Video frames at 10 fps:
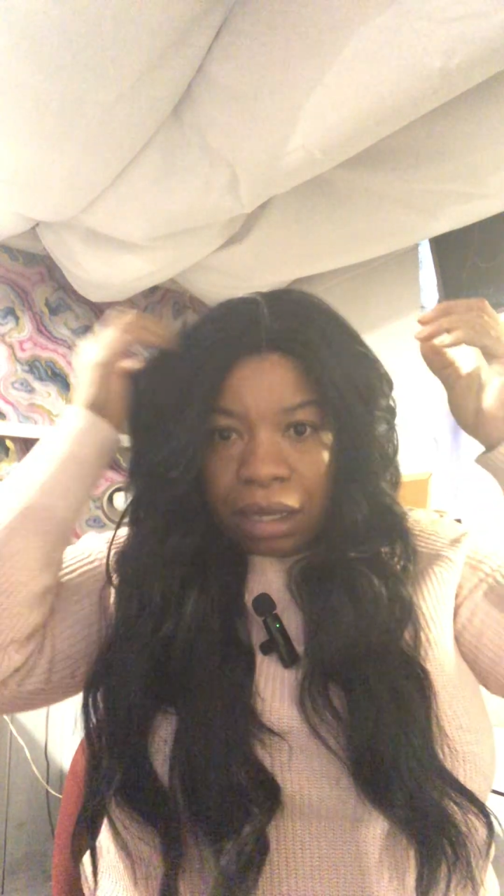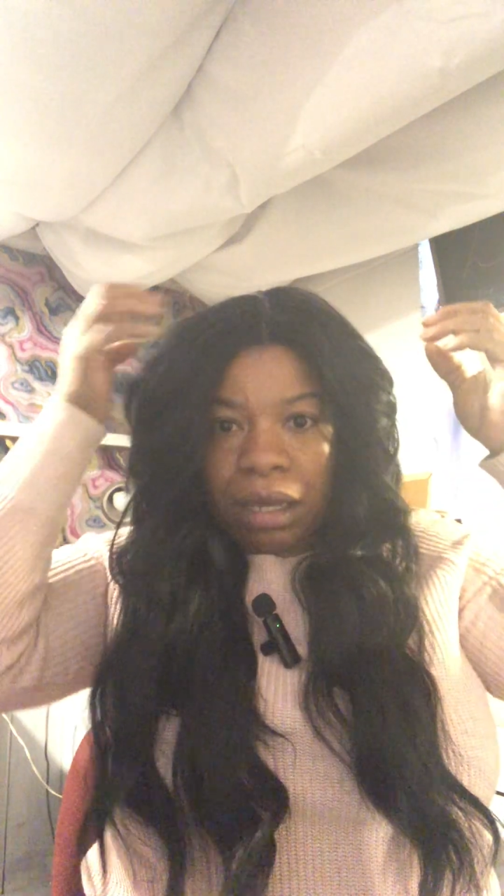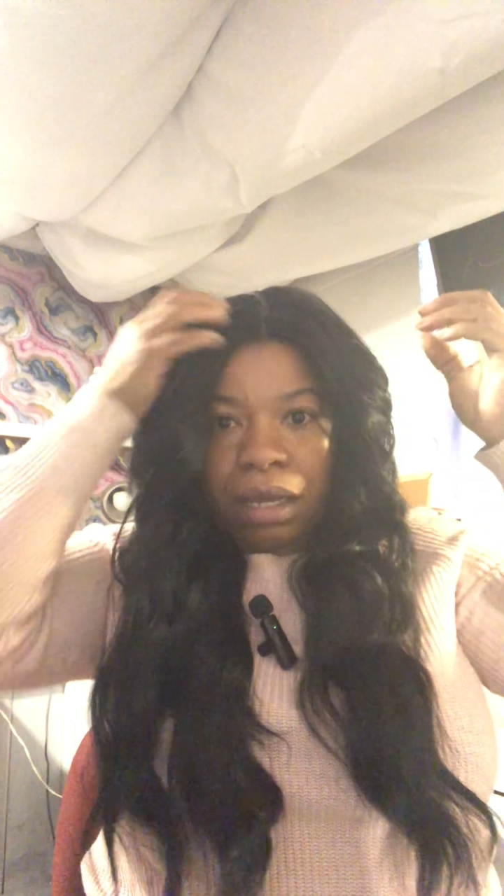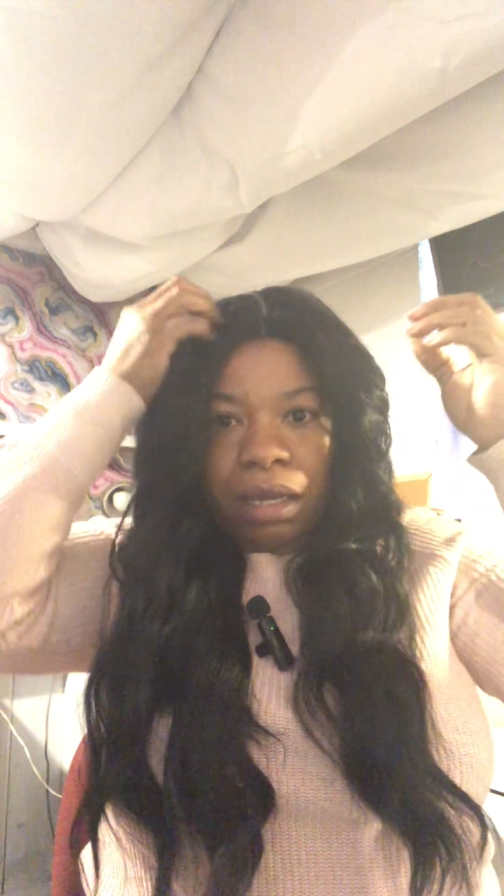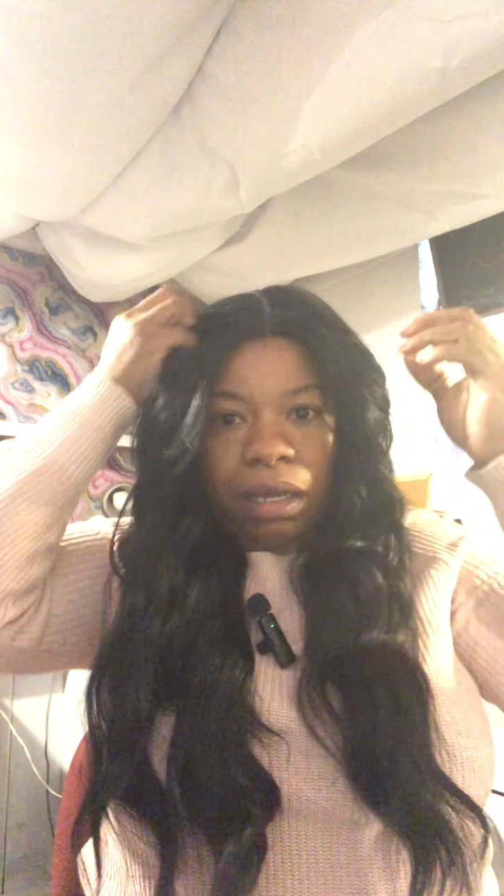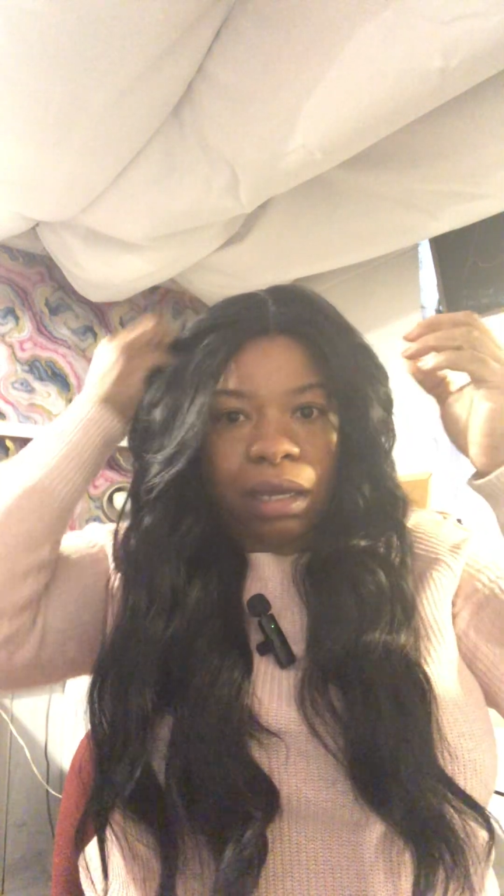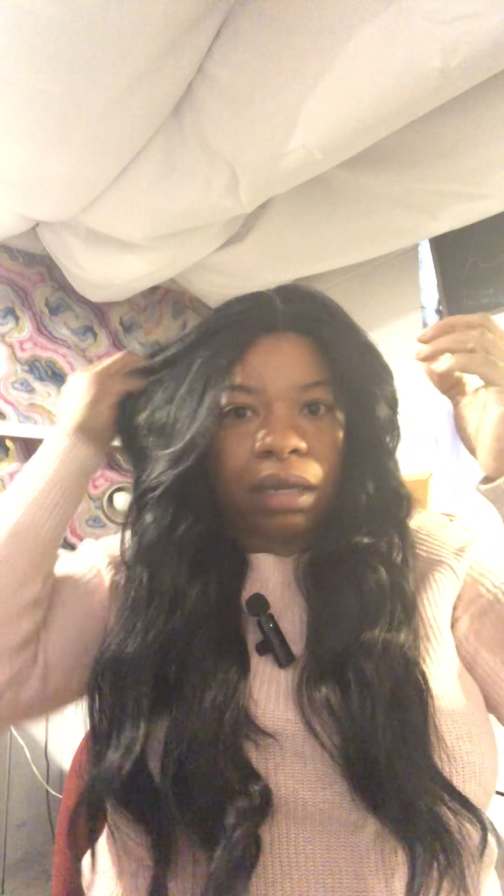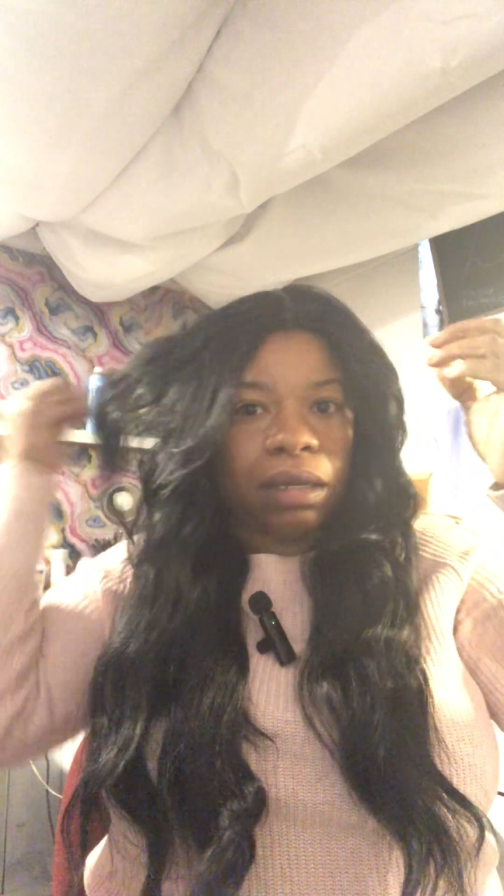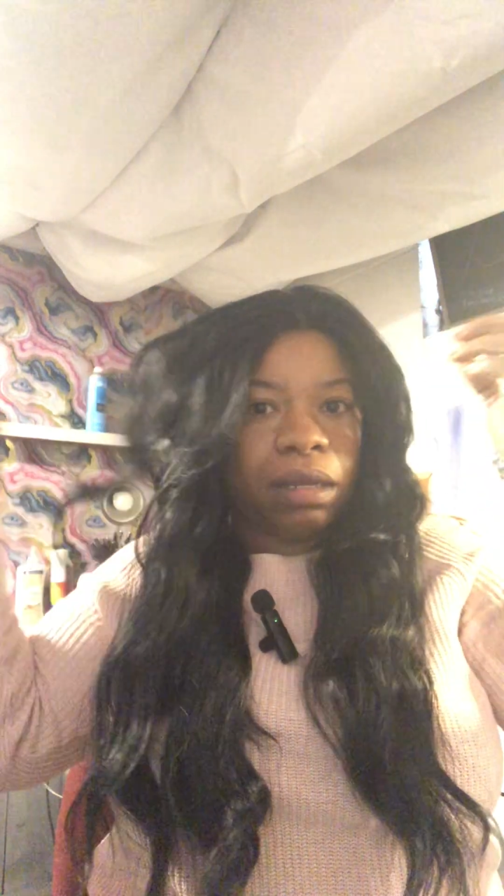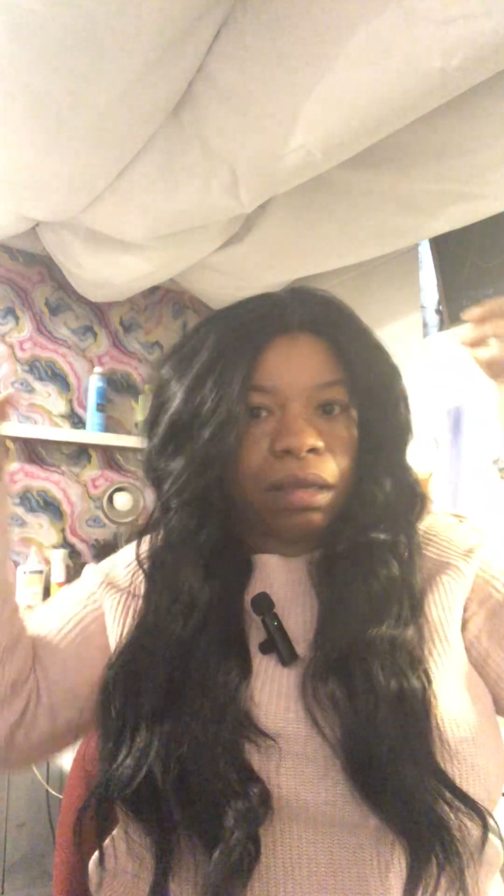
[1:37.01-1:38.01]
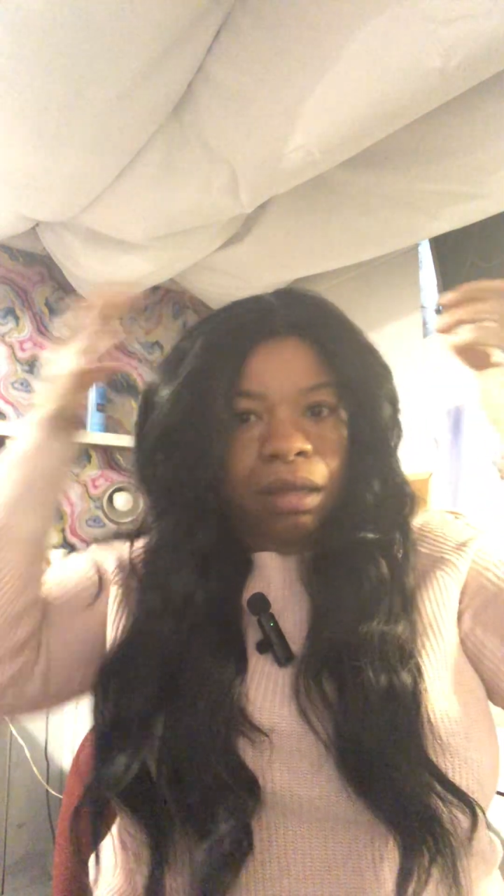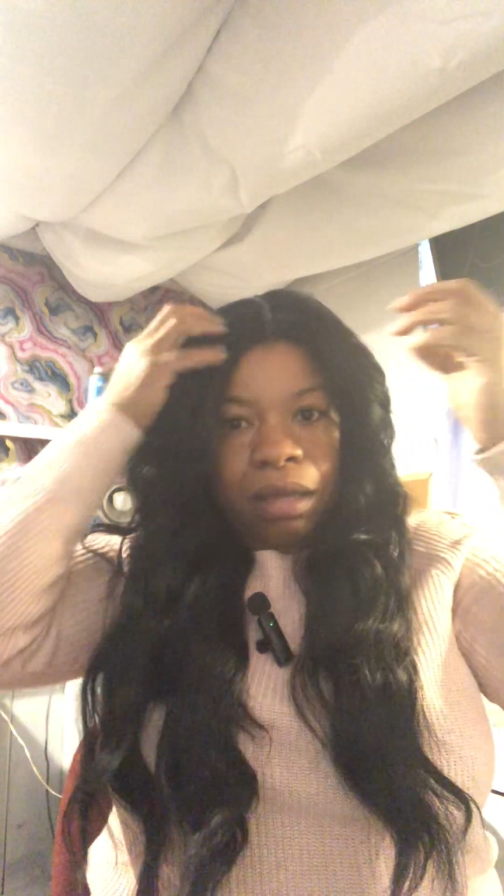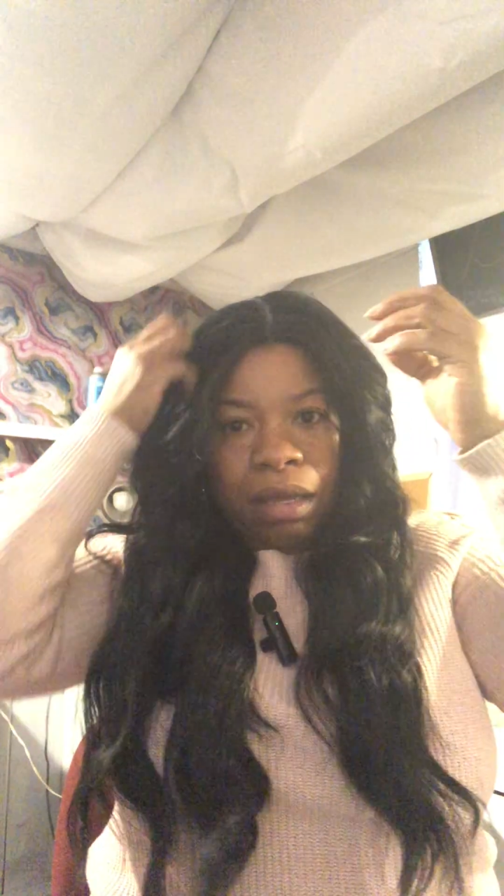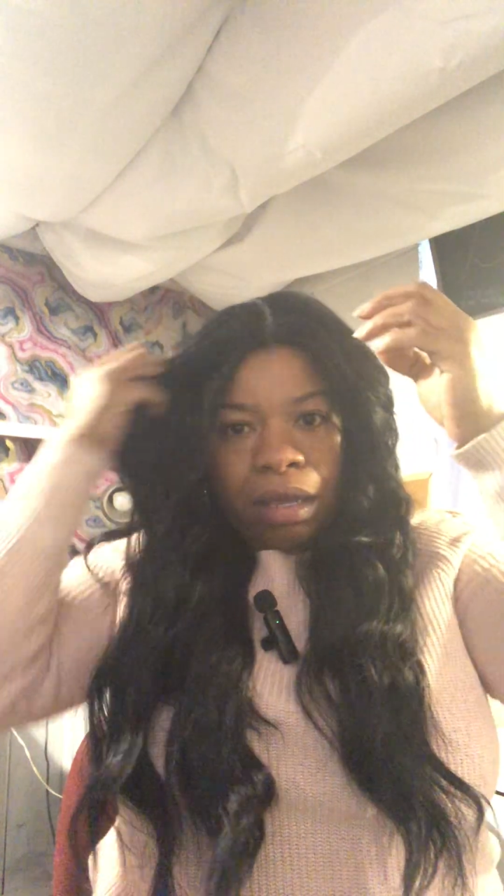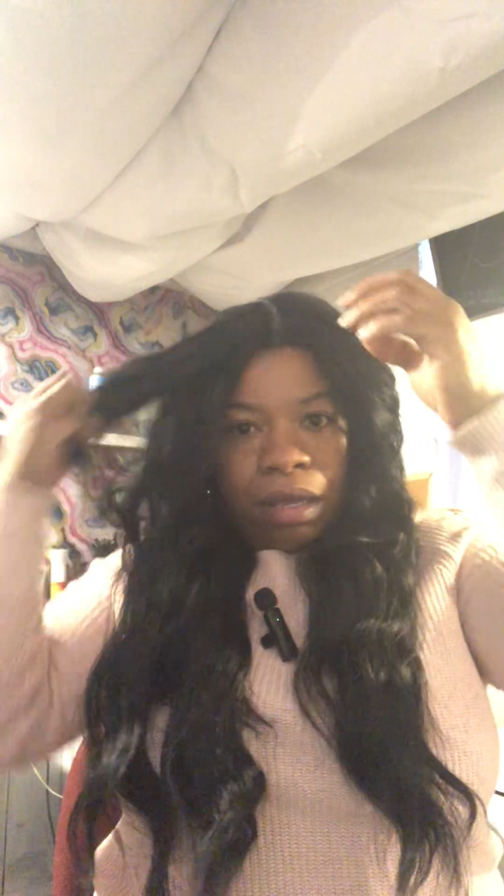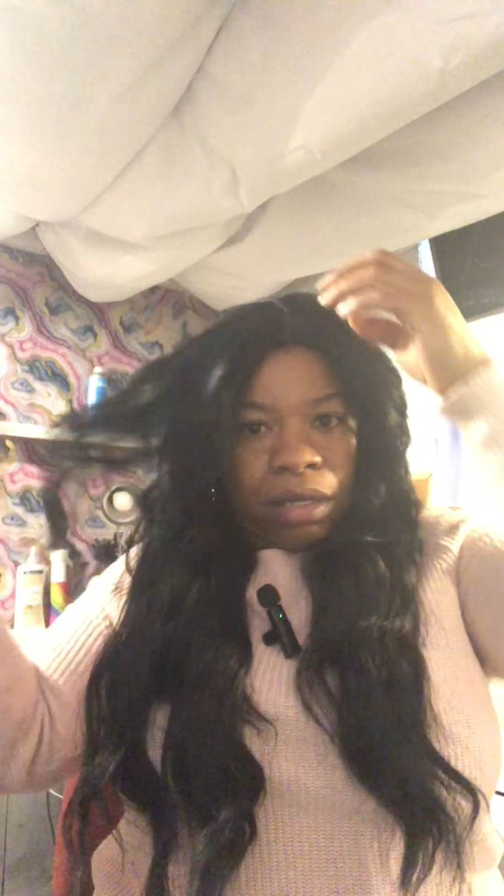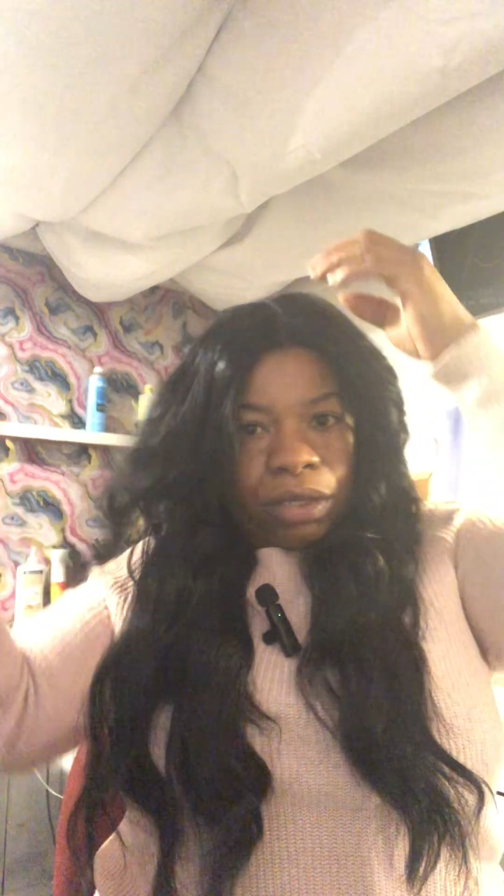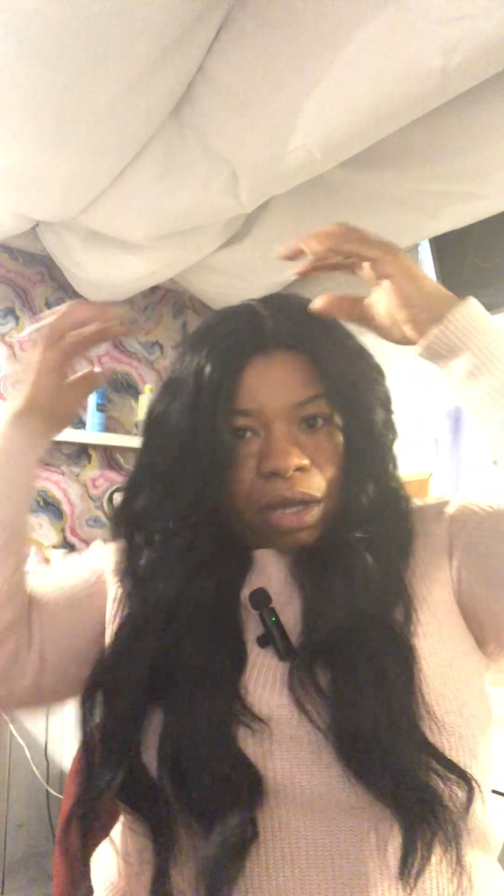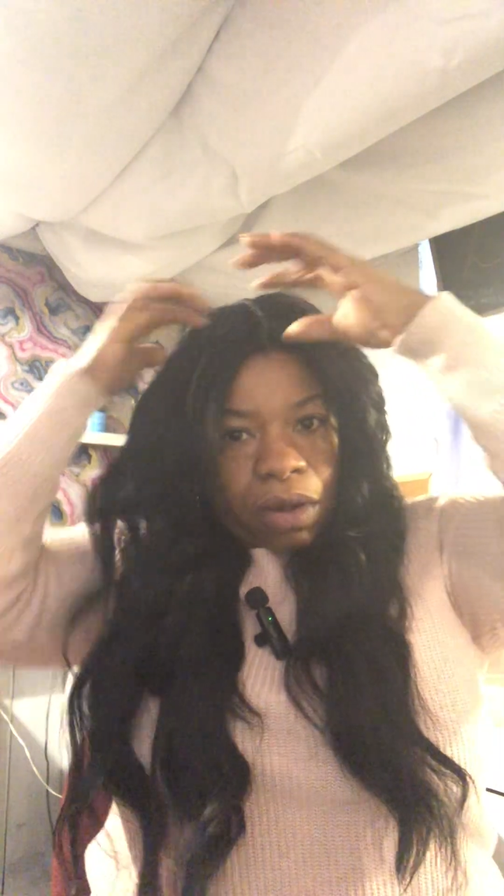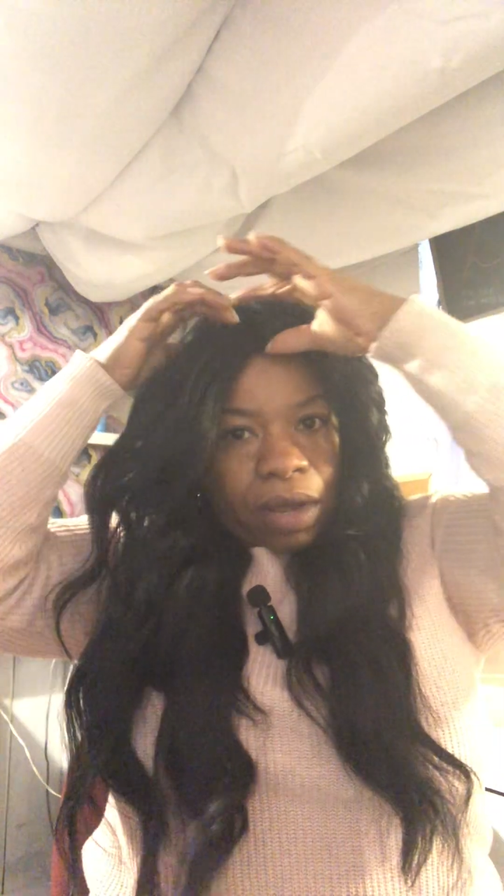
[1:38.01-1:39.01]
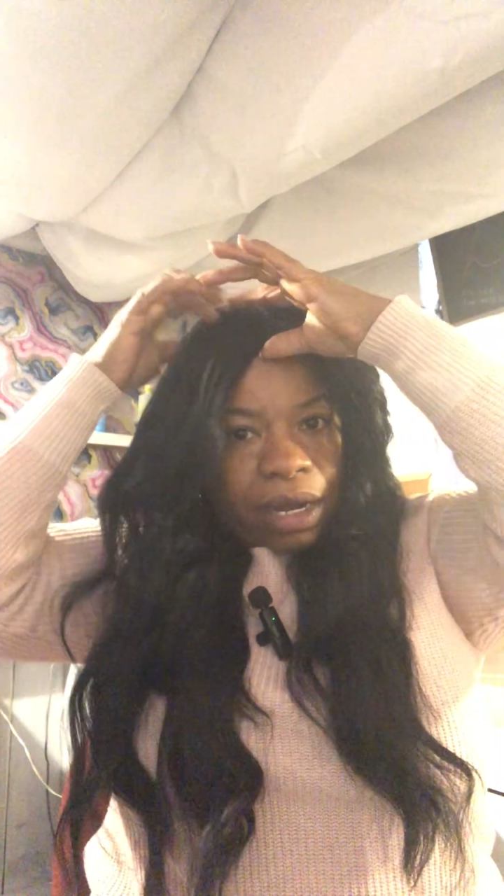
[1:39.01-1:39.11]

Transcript: And so,